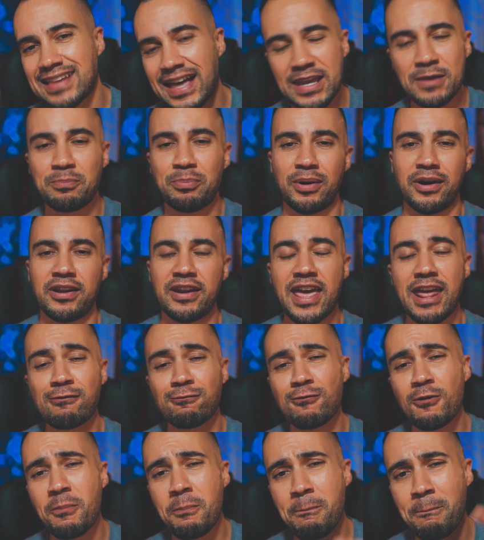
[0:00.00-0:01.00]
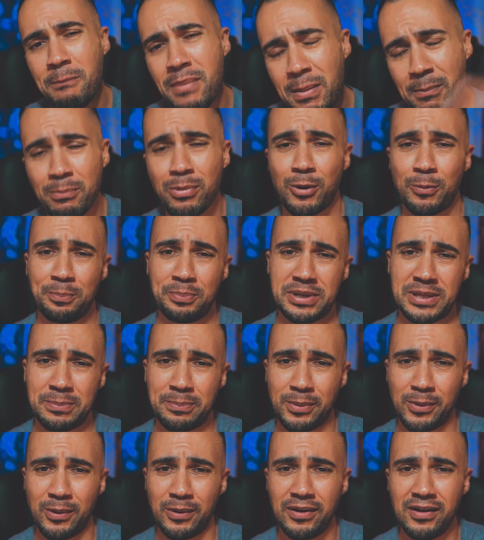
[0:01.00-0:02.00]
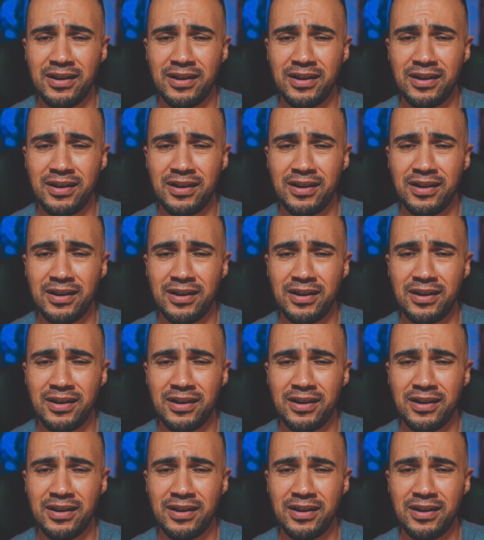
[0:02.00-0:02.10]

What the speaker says: like button. And remember, people,